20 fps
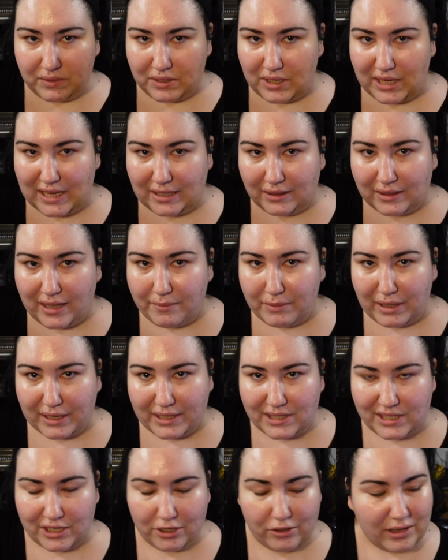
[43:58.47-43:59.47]
heat them, like
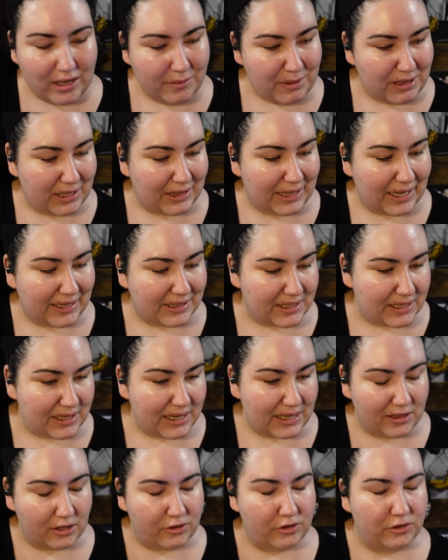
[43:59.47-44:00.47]
sear them, and then that's it.
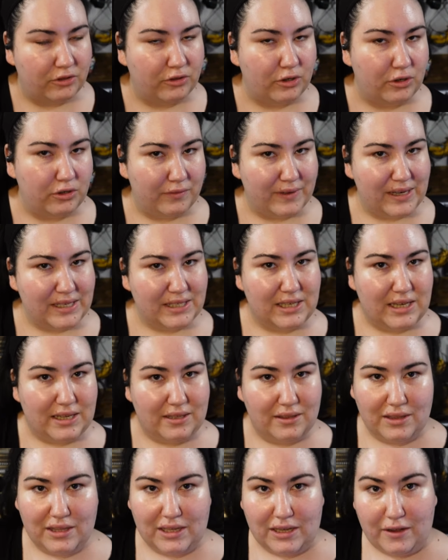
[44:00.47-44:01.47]
And I'll throw the rest
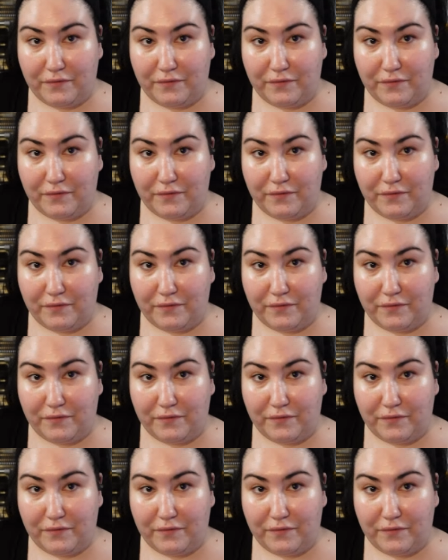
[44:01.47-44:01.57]
in the